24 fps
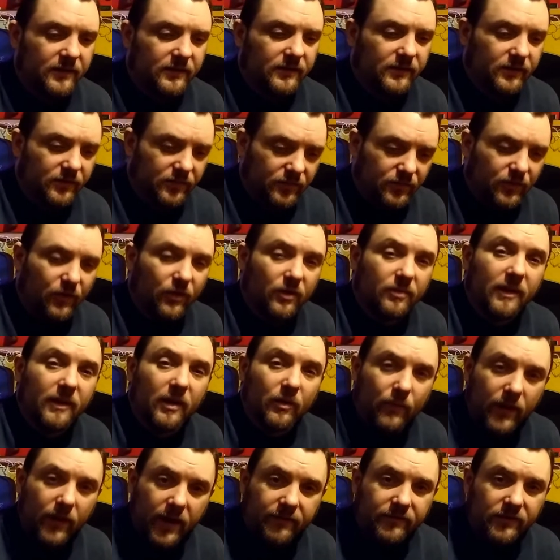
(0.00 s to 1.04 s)
You can talk about
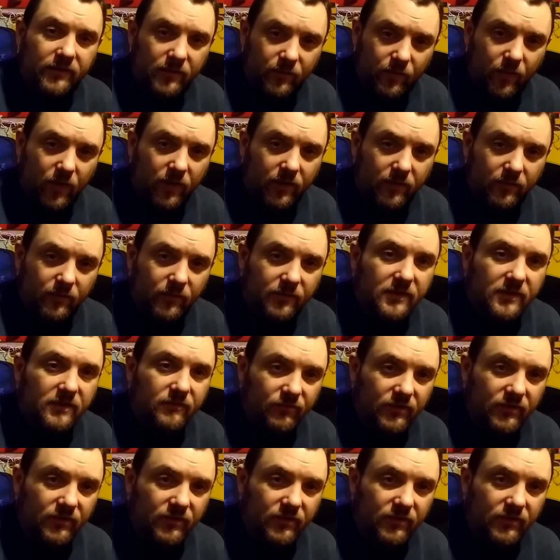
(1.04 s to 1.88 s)
whatever you want within